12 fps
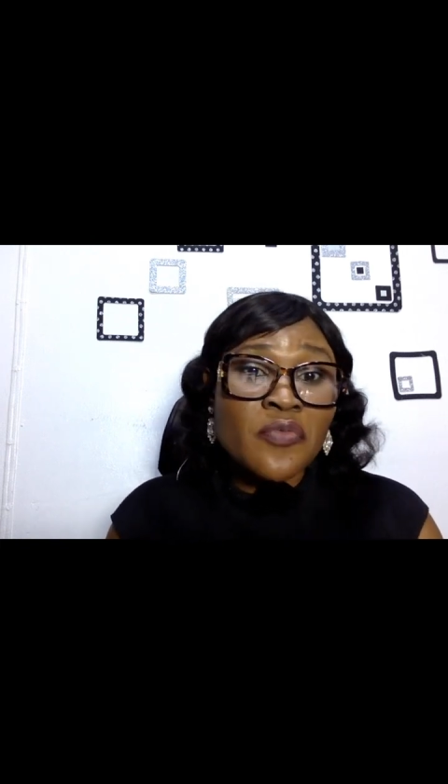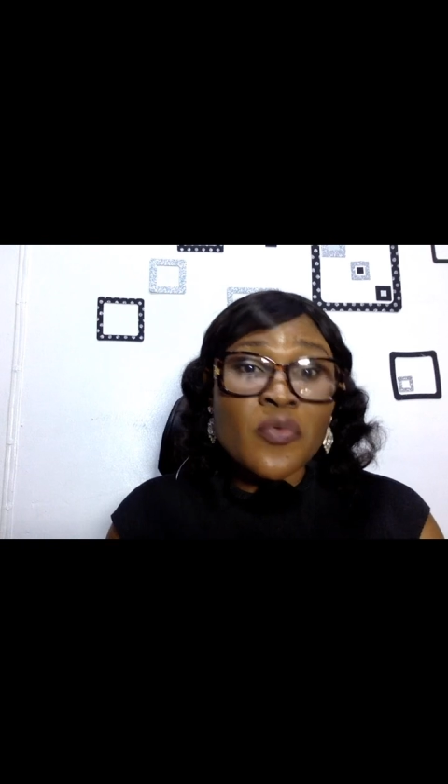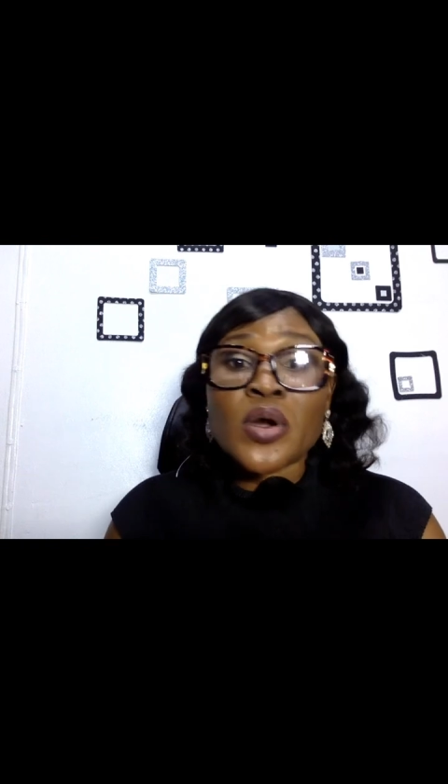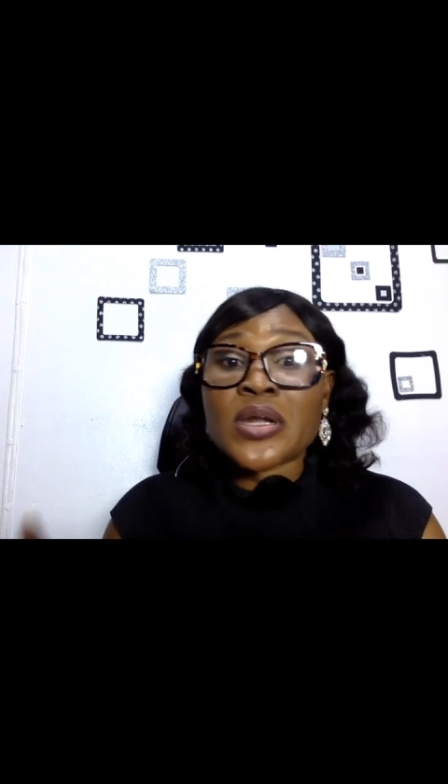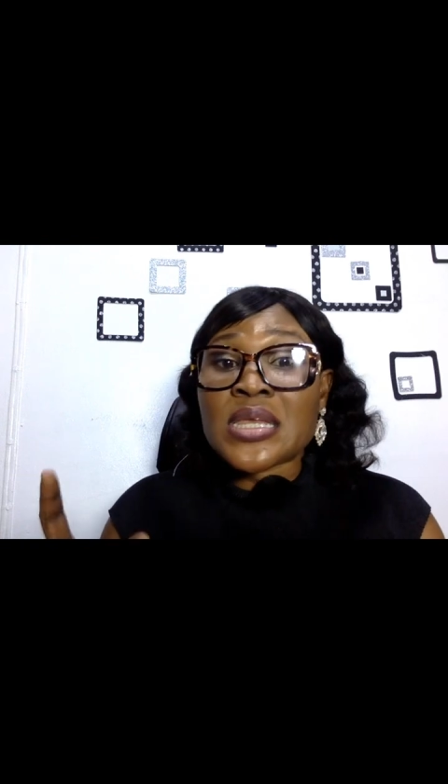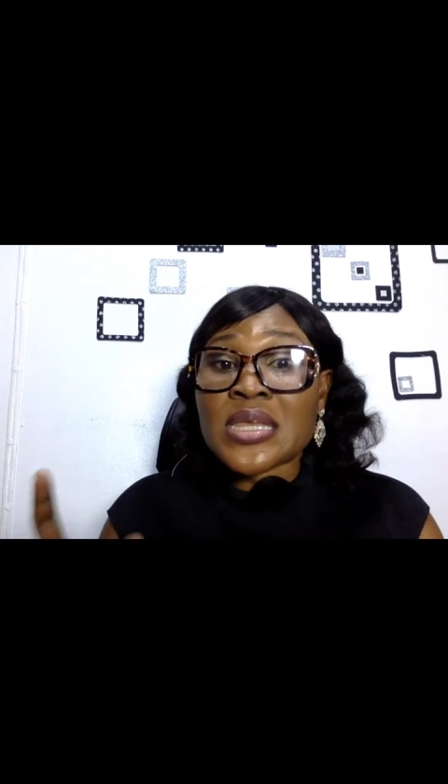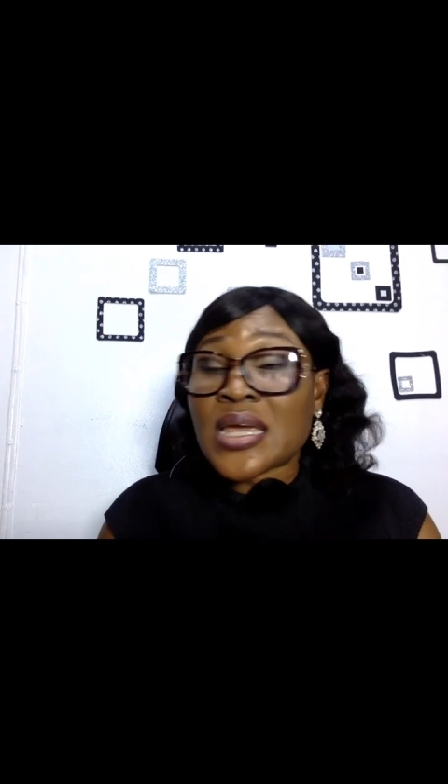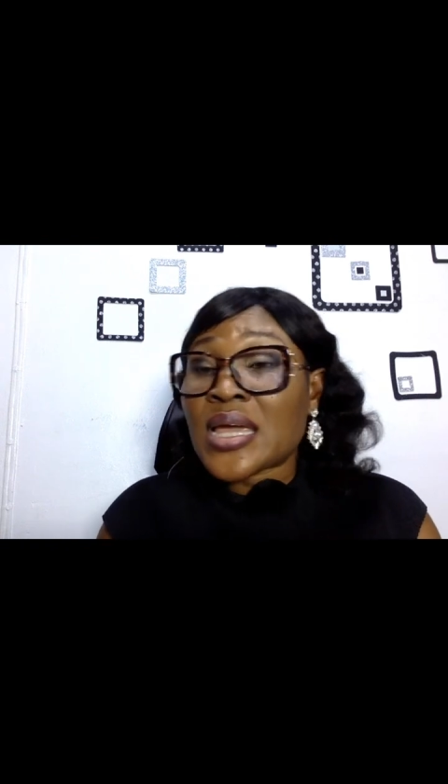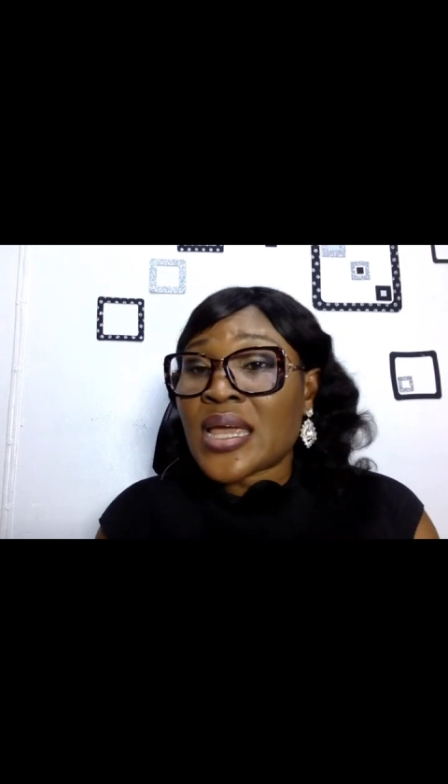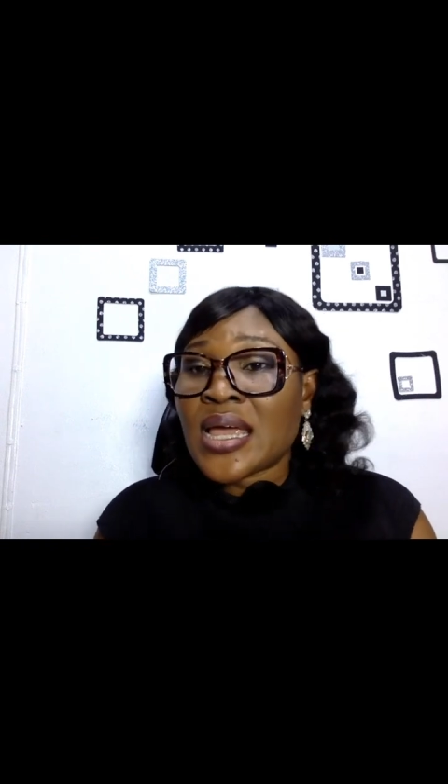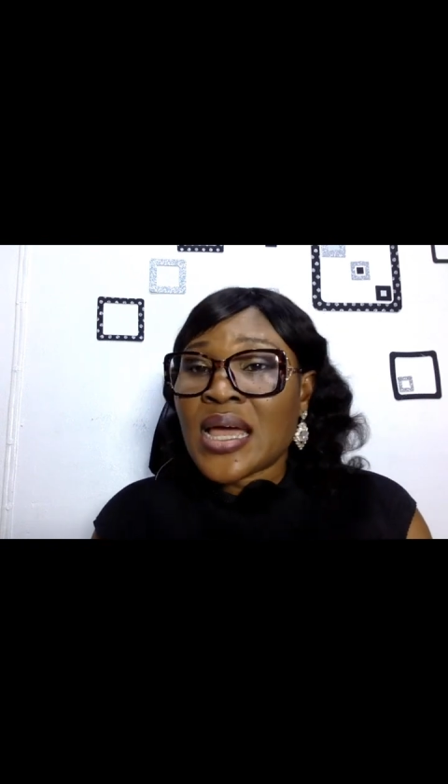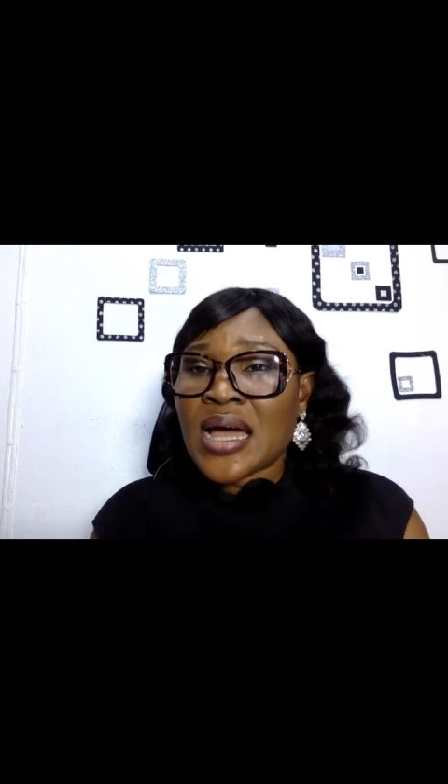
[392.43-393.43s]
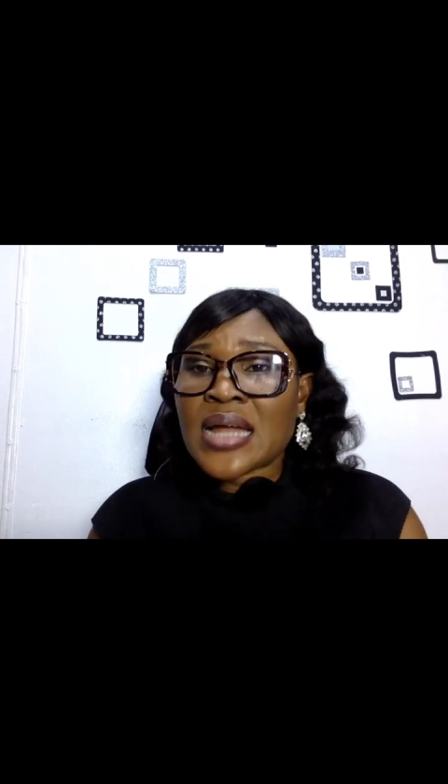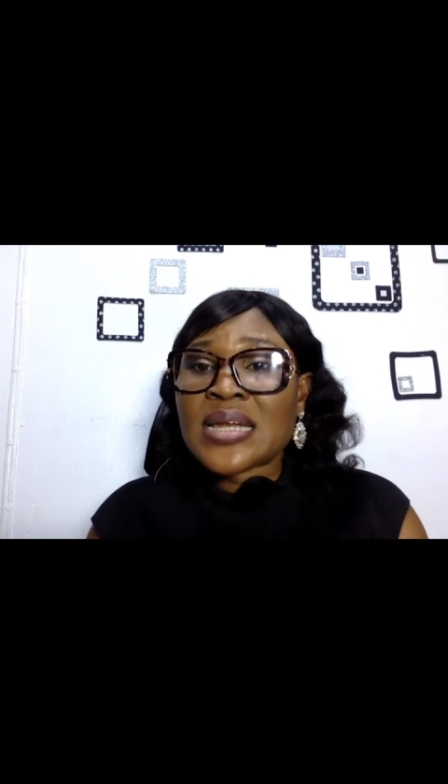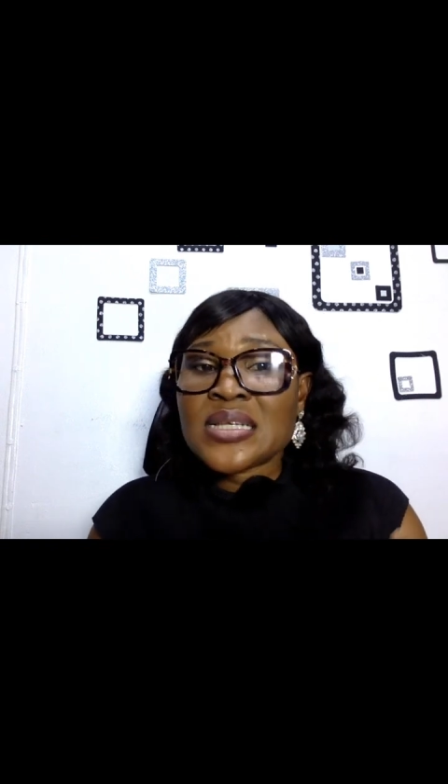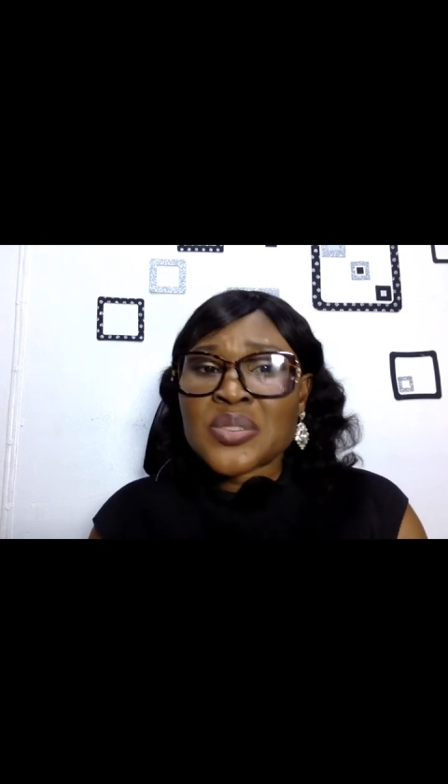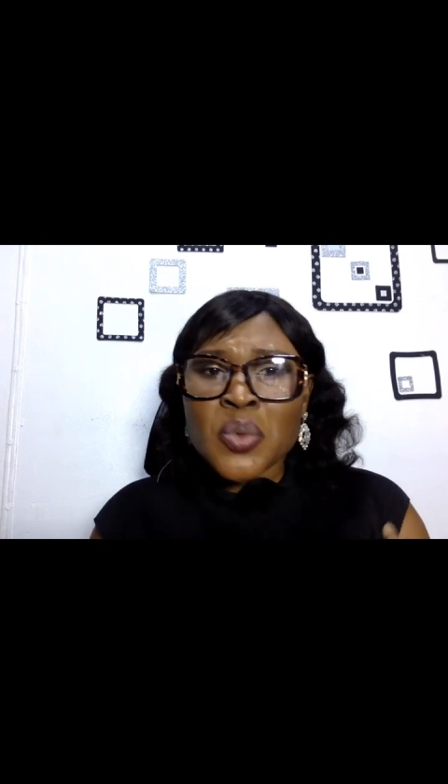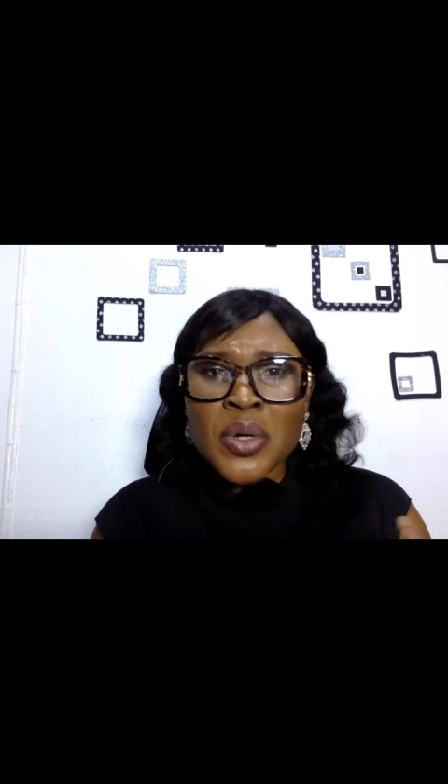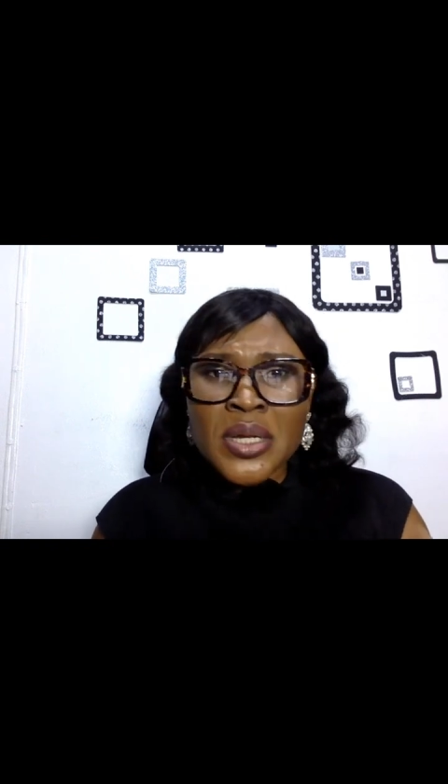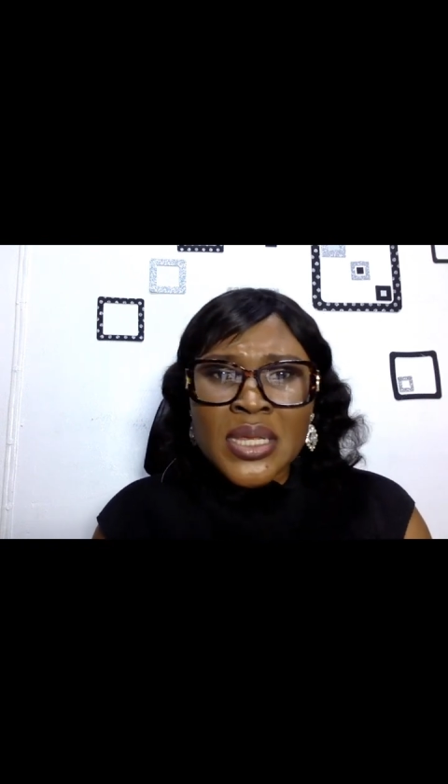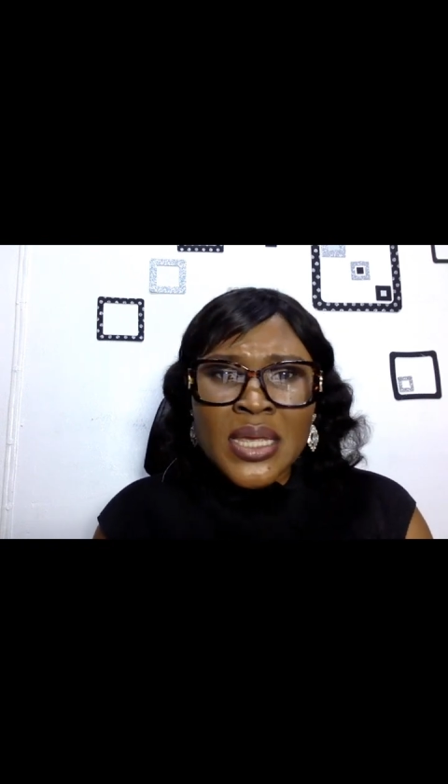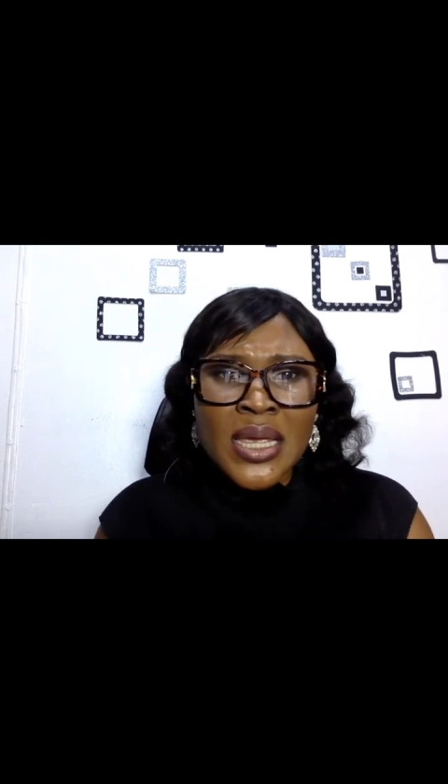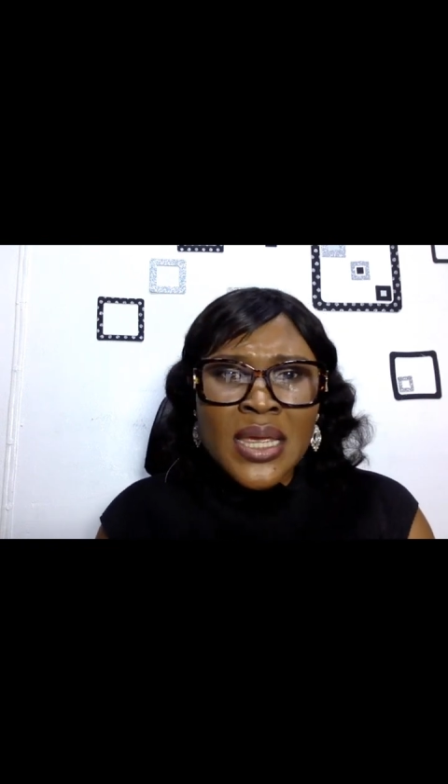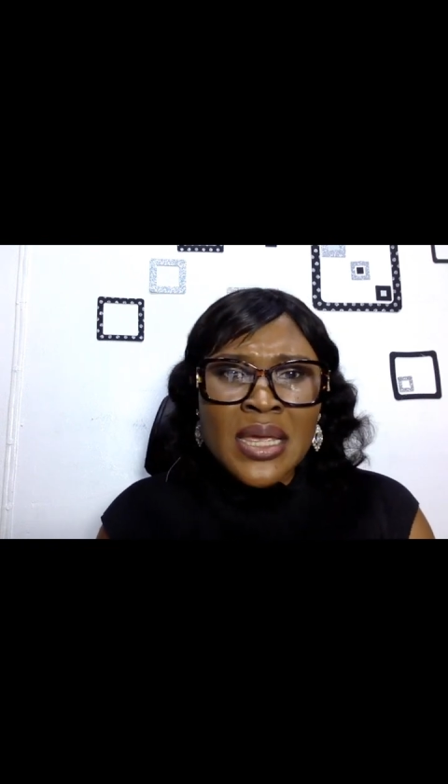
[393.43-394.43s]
1 year, at least 1 year.